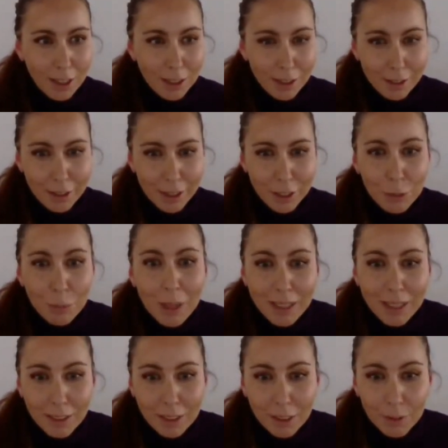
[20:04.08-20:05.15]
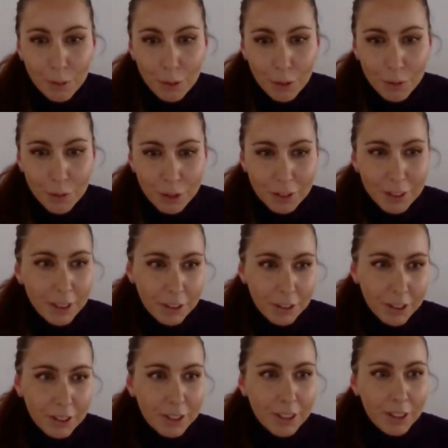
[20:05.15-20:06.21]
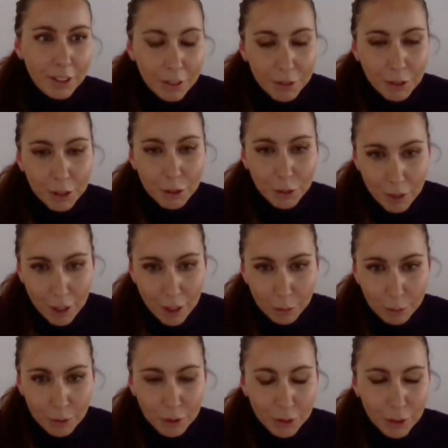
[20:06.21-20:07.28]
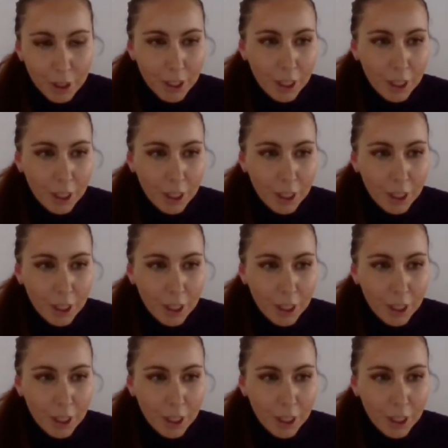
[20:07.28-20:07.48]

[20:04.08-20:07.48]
and the plasters for very serious and different wounds.